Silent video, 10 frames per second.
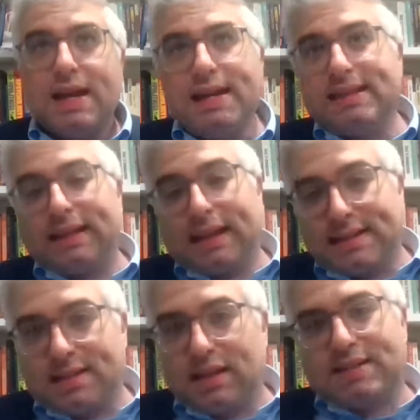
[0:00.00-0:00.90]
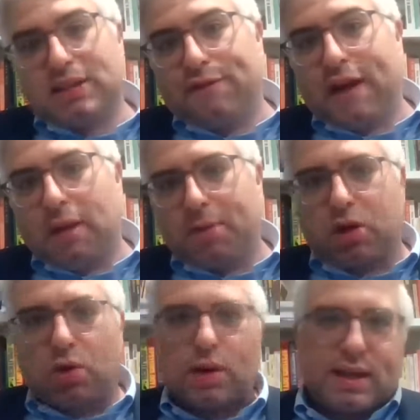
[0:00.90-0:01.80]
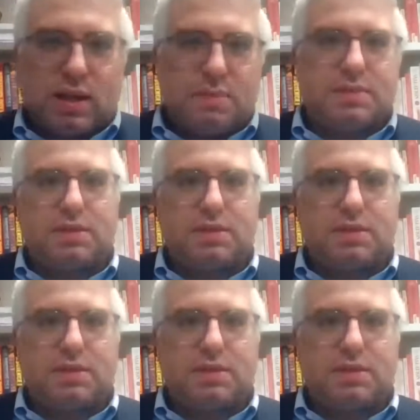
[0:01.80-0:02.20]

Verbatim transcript: He said, let's let's develop a curriculum